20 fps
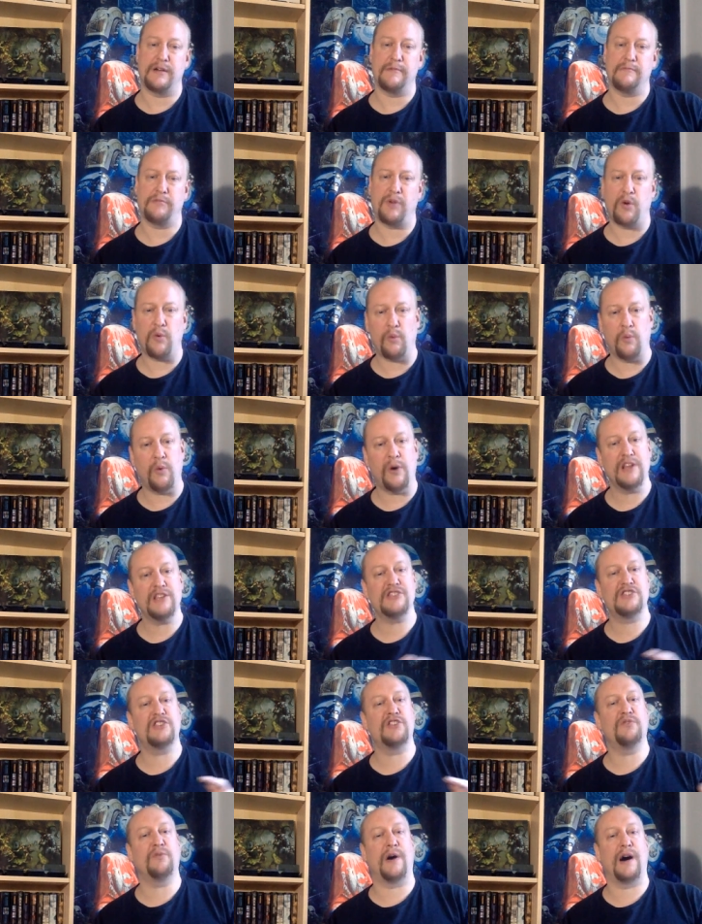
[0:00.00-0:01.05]
But once
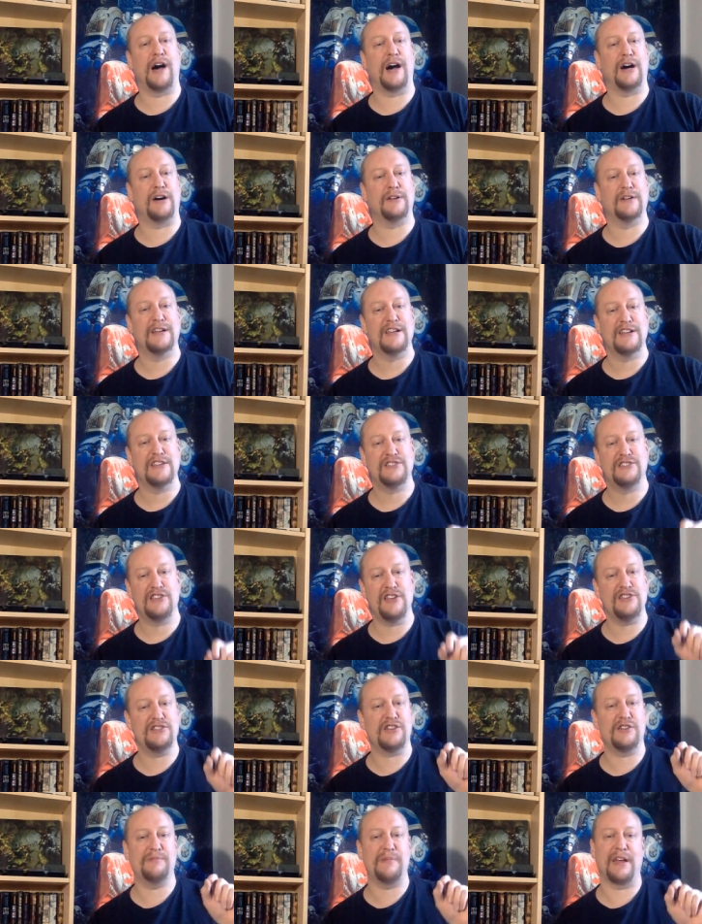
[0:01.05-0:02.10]
in a while,
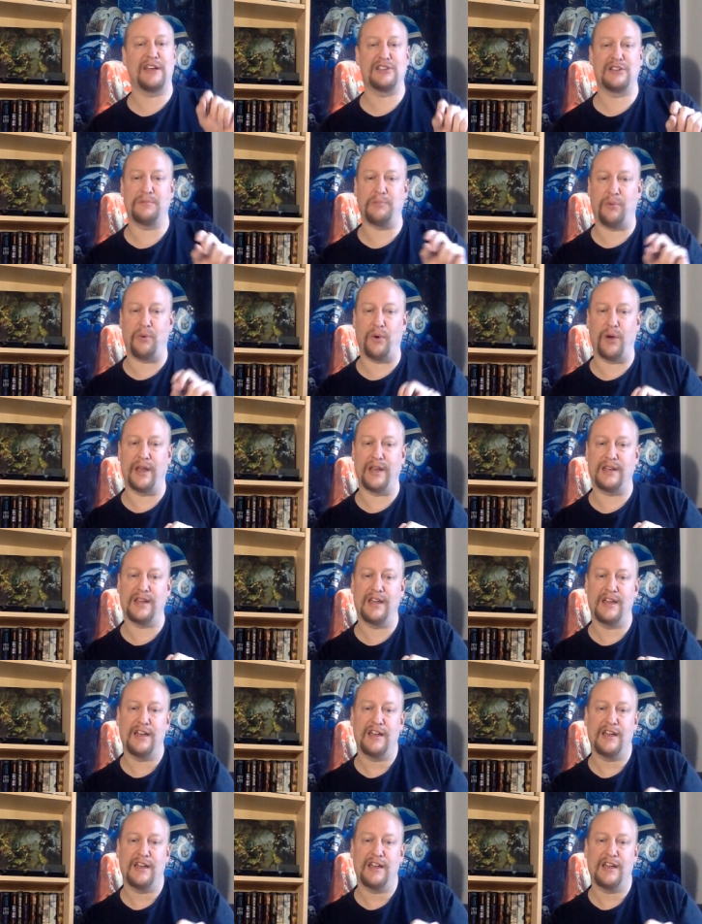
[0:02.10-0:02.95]
Caesar makes a point